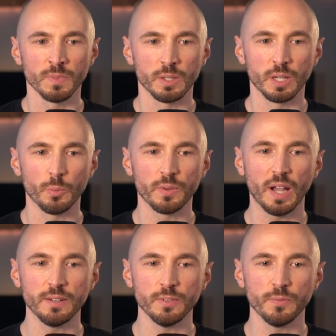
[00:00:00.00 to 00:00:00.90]
We've
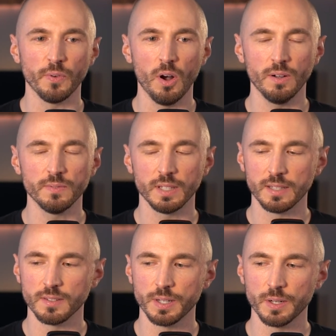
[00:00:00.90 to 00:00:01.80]
kind of evolved
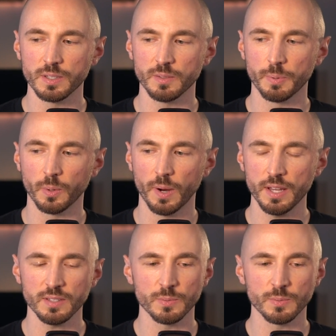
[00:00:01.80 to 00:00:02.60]
as the years have progressed.